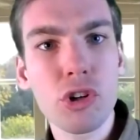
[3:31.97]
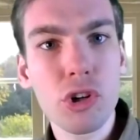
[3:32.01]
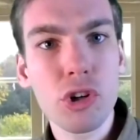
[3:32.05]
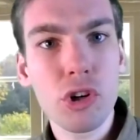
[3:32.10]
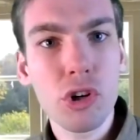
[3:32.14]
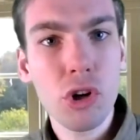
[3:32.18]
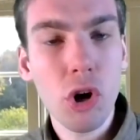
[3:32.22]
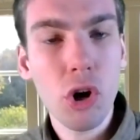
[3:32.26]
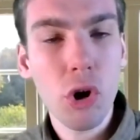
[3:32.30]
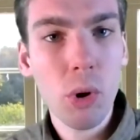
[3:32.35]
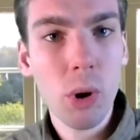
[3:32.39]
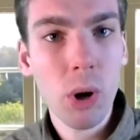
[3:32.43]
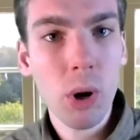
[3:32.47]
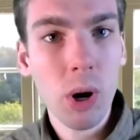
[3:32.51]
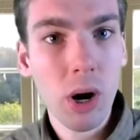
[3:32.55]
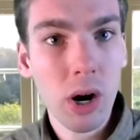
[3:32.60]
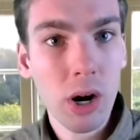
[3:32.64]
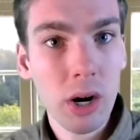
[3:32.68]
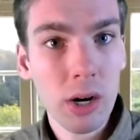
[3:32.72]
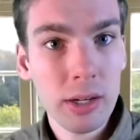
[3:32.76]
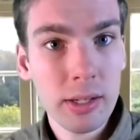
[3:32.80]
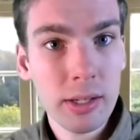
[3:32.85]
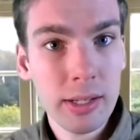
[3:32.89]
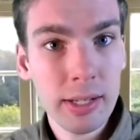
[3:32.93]

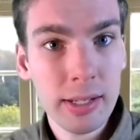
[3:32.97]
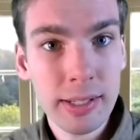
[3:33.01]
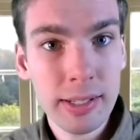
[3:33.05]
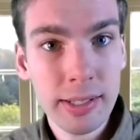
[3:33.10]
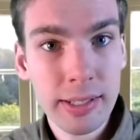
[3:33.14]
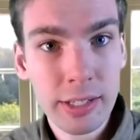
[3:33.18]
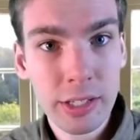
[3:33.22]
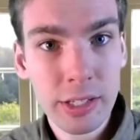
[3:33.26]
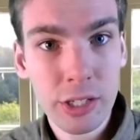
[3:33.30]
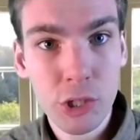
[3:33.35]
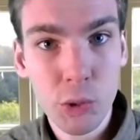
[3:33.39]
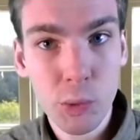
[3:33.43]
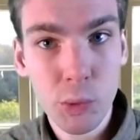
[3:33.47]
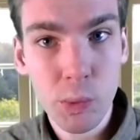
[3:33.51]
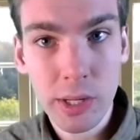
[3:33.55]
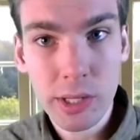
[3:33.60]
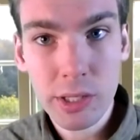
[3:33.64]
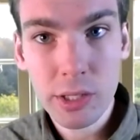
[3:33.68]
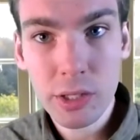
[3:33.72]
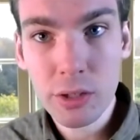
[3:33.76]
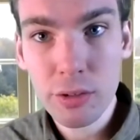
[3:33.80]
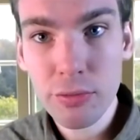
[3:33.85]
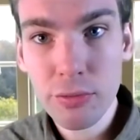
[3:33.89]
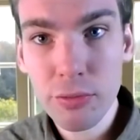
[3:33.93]
co-artistic
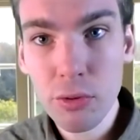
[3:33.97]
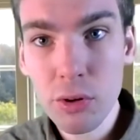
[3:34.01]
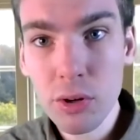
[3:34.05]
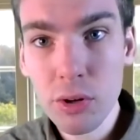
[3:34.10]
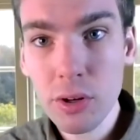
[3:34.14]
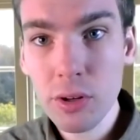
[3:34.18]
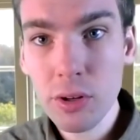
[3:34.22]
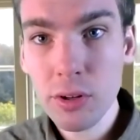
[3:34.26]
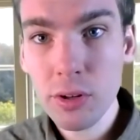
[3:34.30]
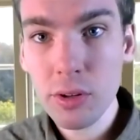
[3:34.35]
director for?